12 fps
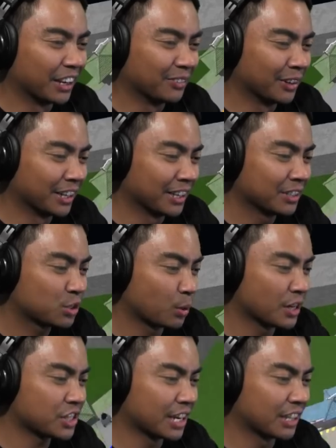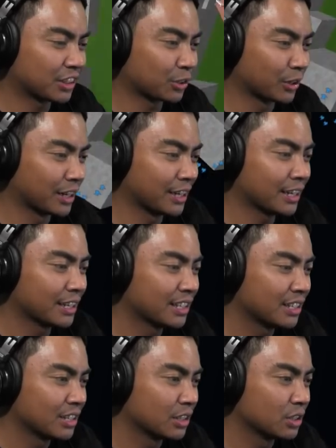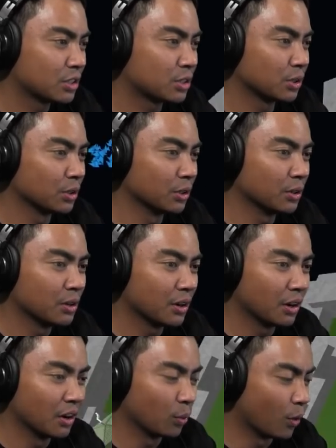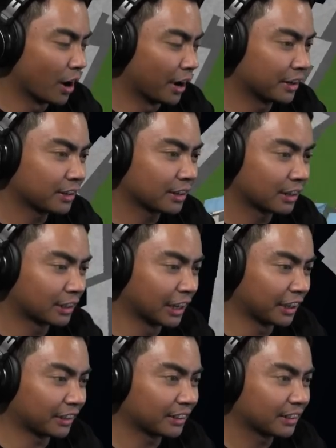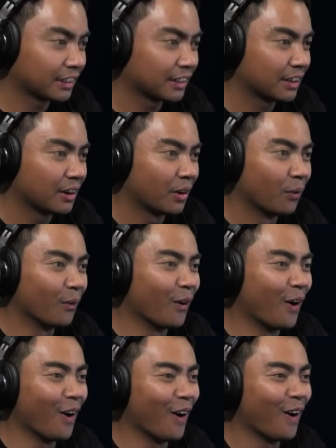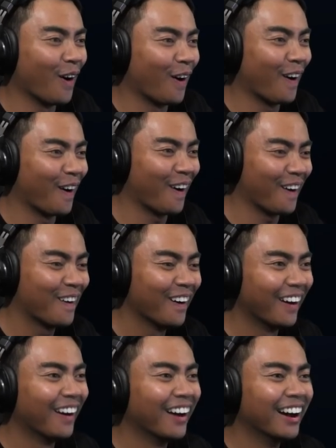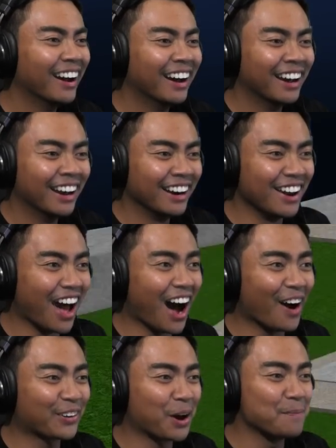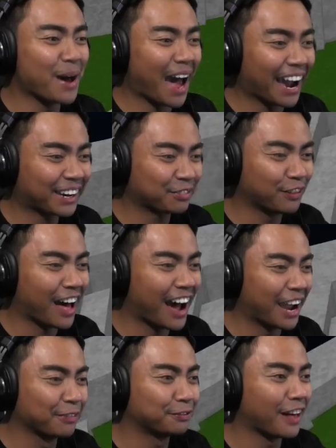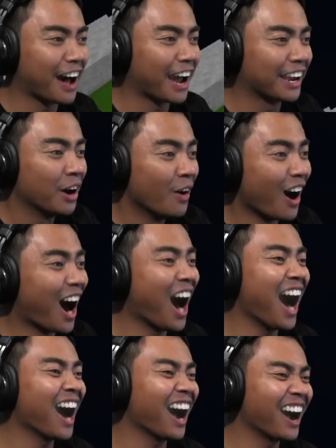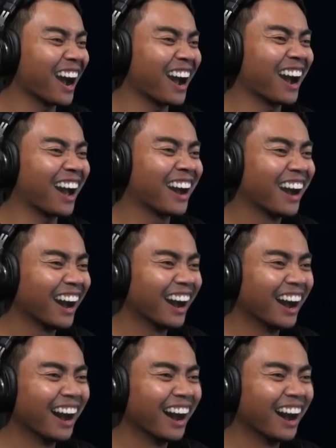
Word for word: All right, ready? Switch in three, two, one, click. Oh no! I might miss the map. No, come back! No, no. Fly, fly!